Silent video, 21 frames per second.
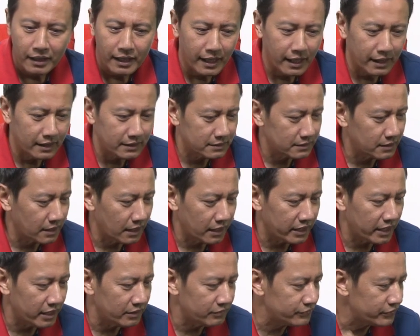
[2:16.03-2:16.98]
as
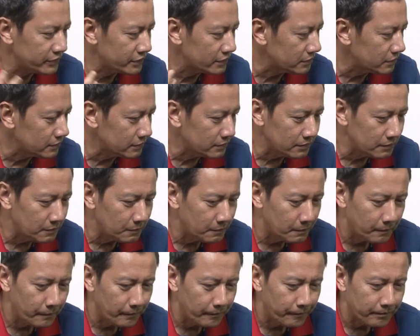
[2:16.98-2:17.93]
infidel,
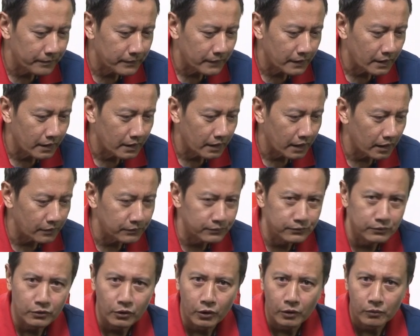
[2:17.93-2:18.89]

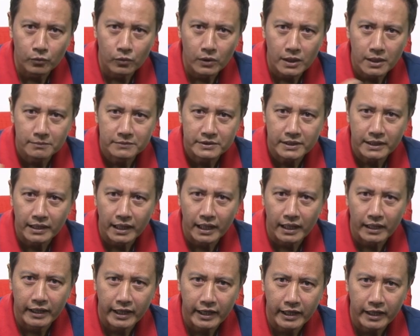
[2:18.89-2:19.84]
full of worms in
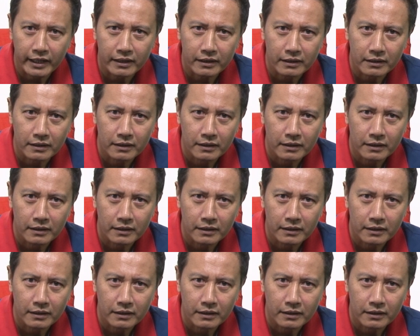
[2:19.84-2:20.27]
their head.